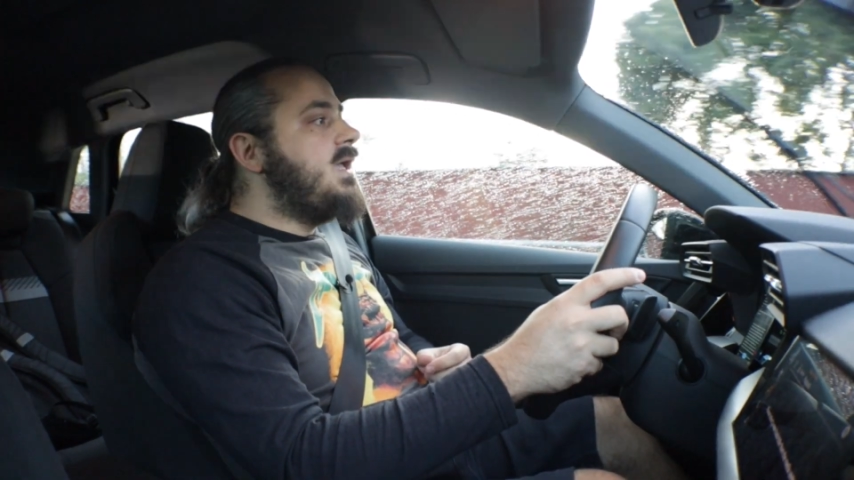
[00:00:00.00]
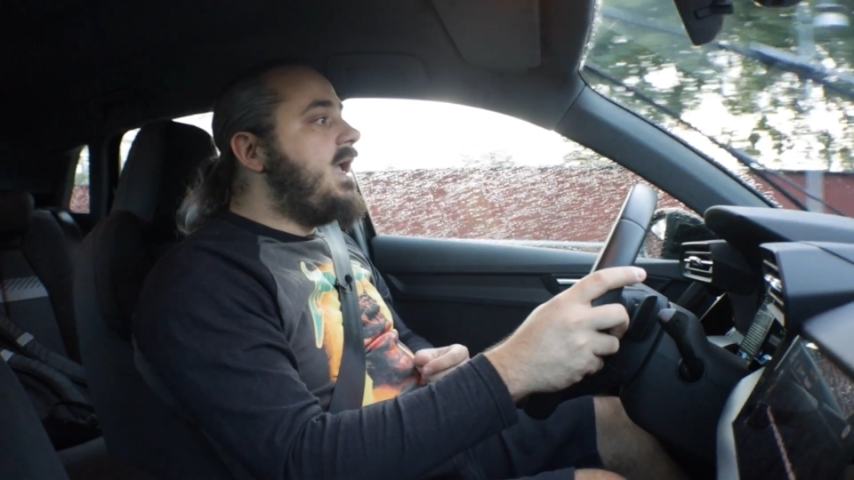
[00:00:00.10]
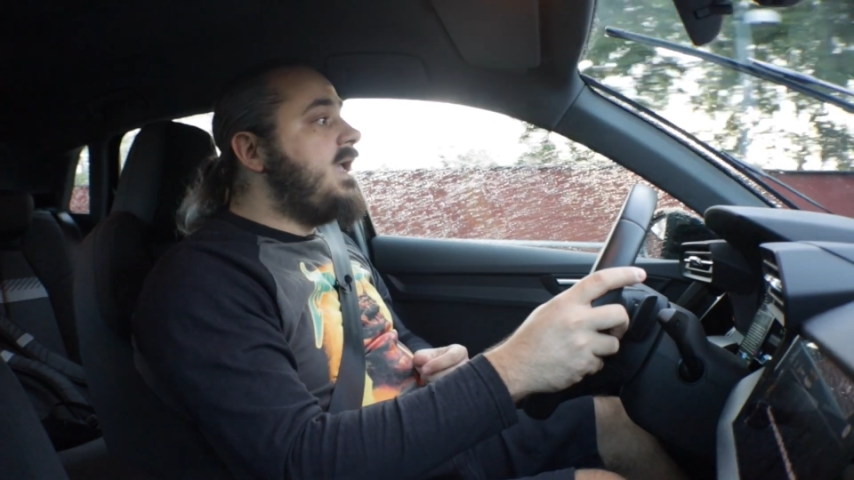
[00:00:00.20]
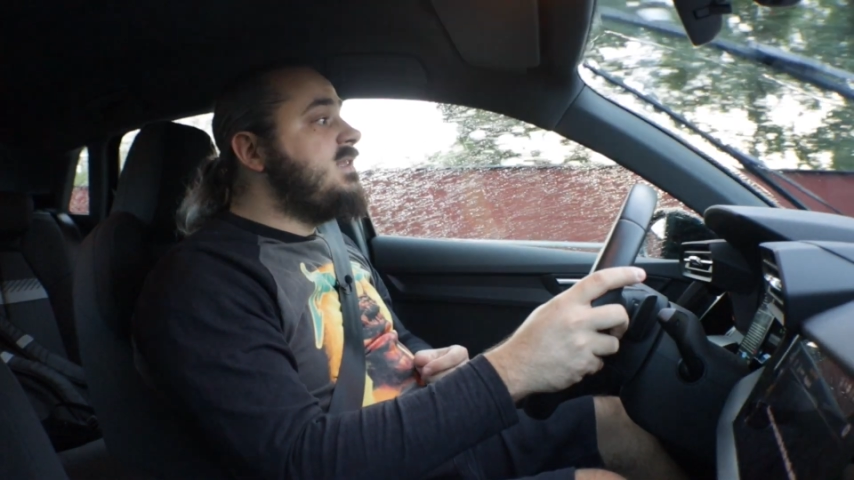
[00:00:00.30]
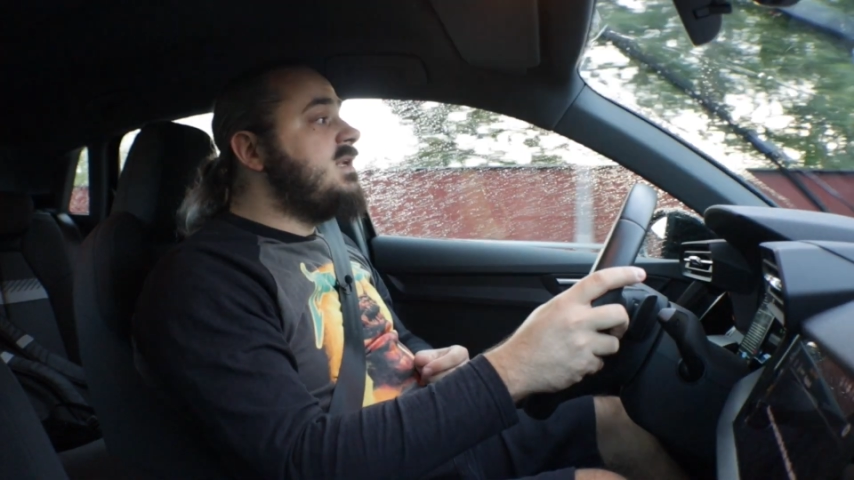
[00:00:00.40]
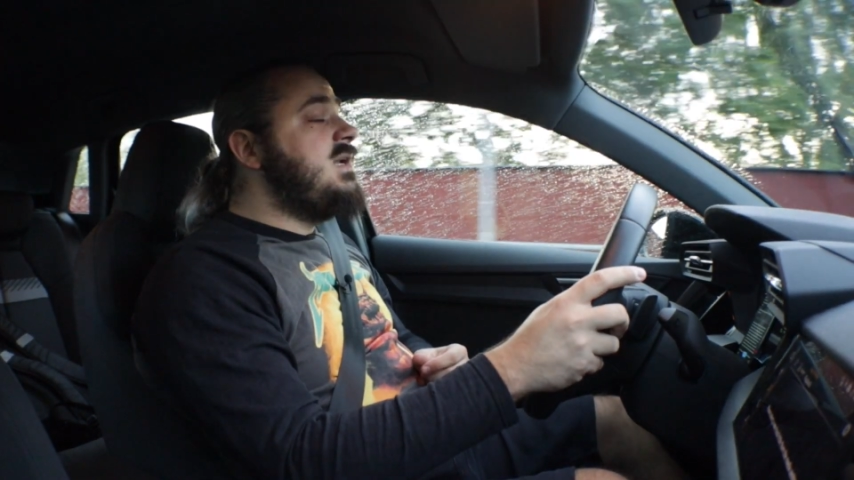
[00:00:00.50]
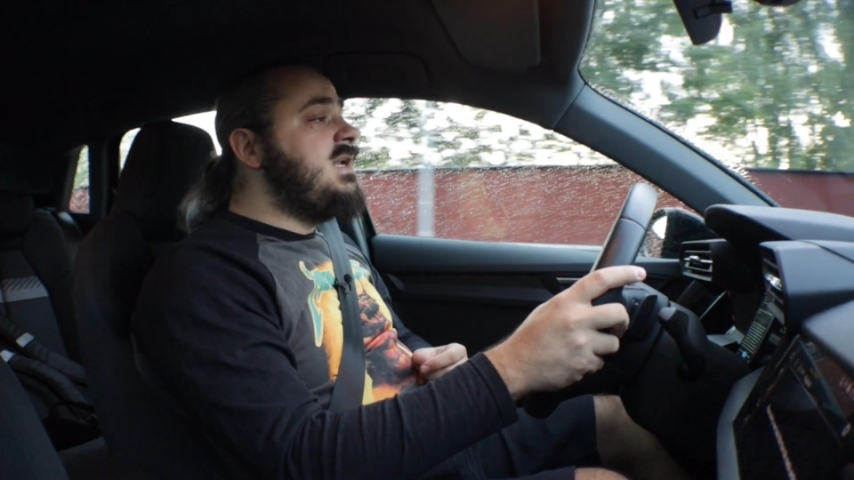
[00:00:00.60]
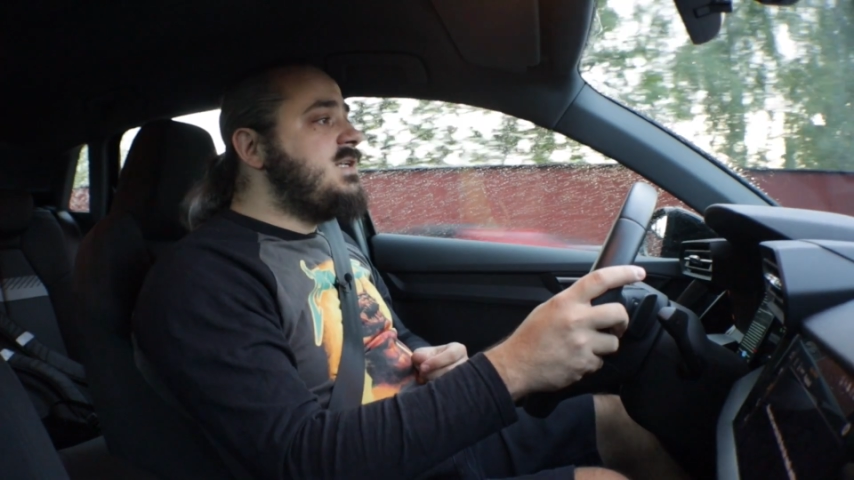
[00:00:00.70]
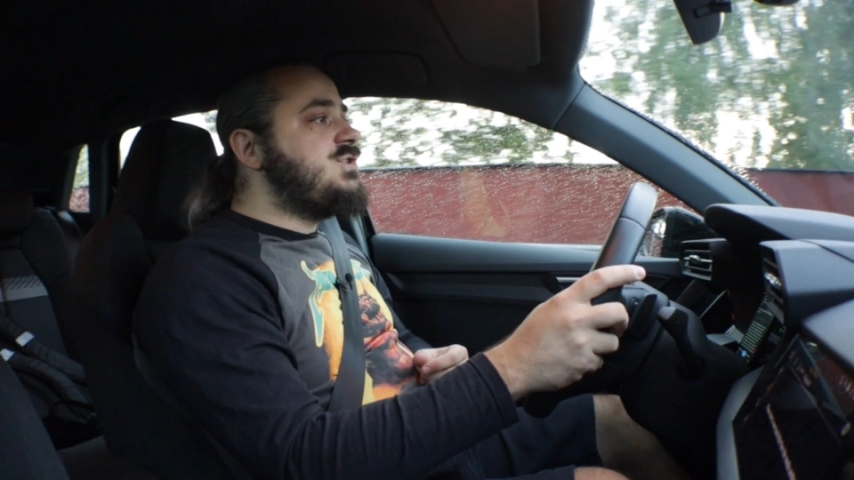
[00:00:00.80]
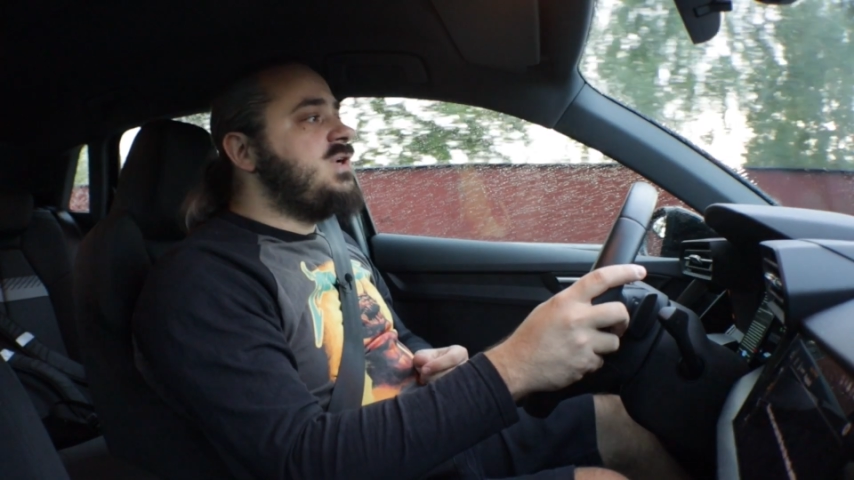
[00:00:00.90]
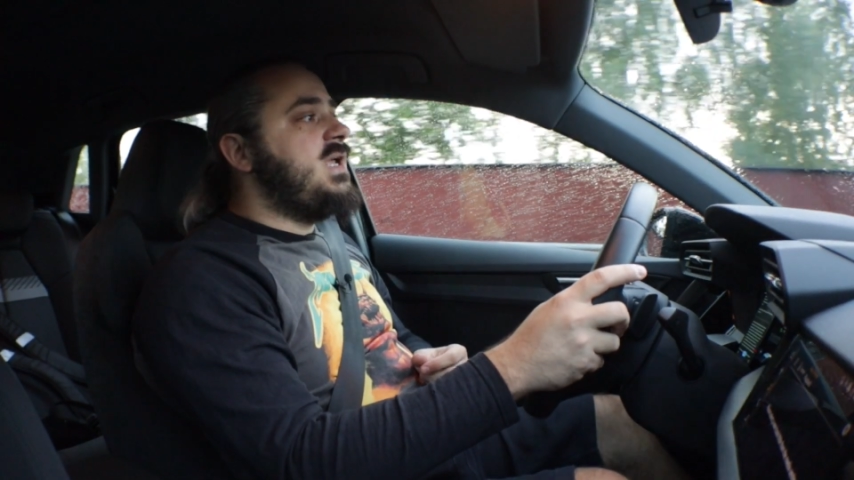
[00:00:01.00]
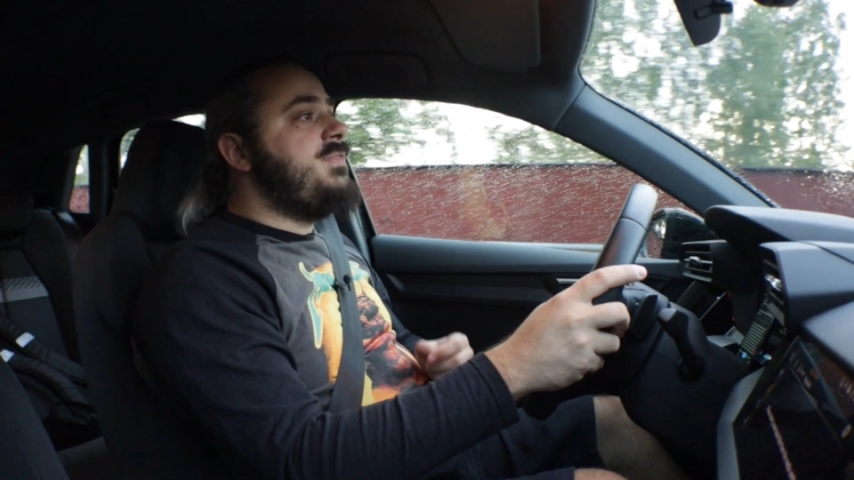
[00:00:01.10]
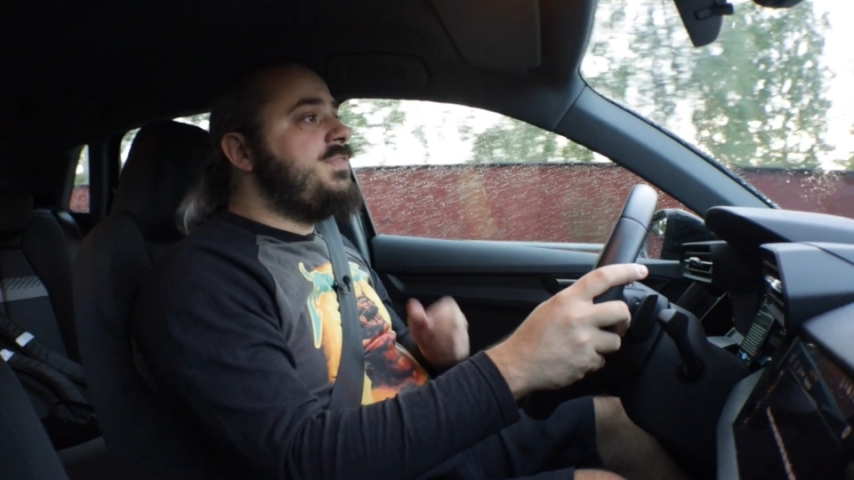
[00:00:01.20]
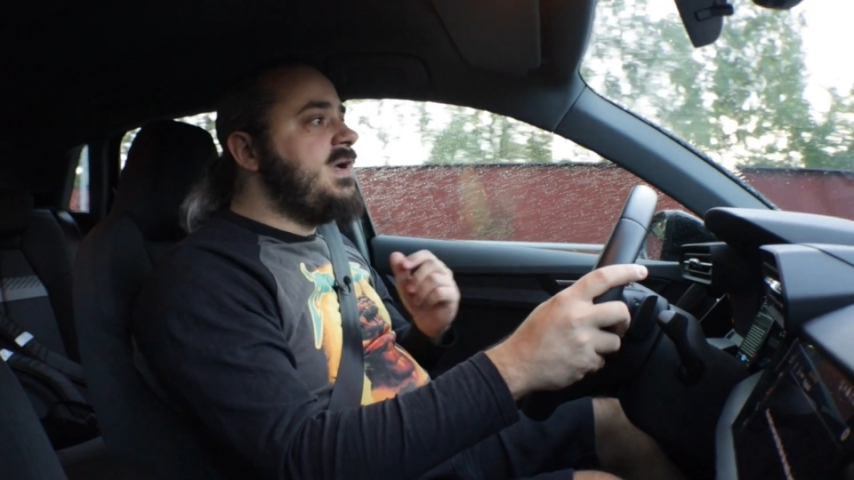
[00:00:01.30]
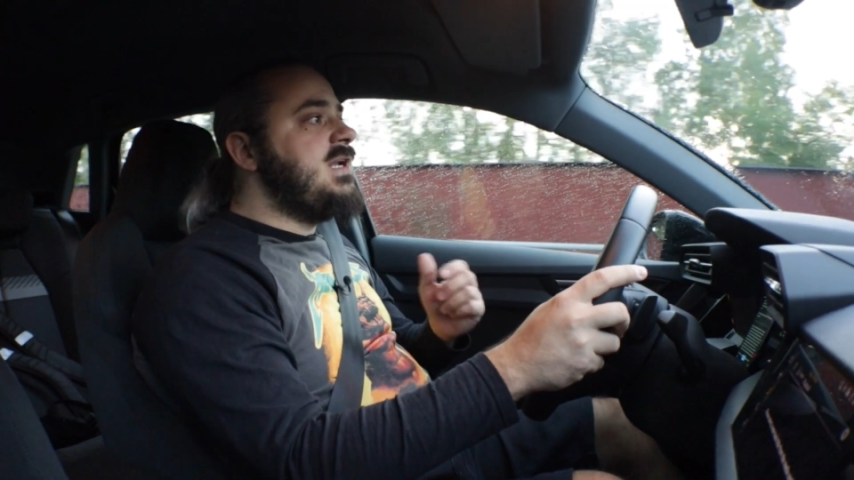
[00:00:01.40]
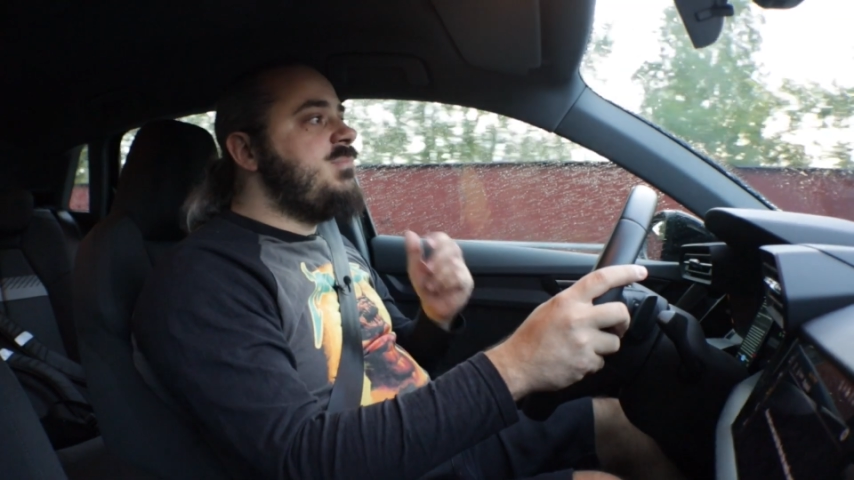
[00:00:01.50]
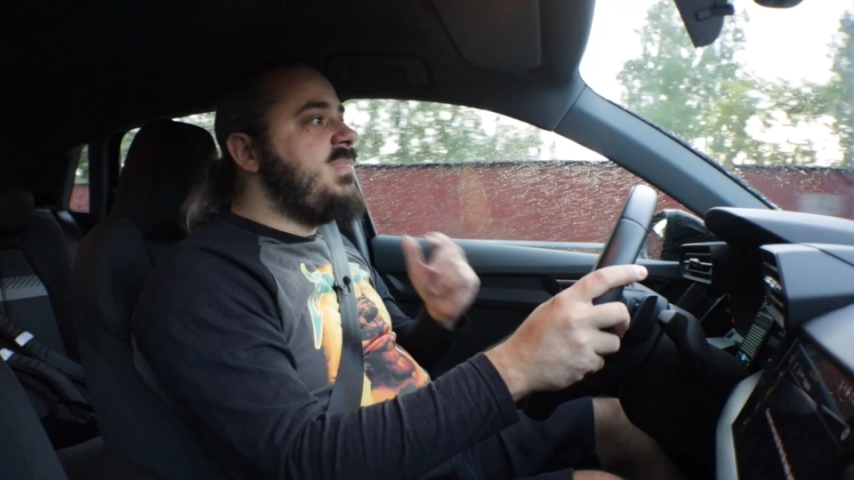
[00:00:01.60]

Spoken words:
and literally 30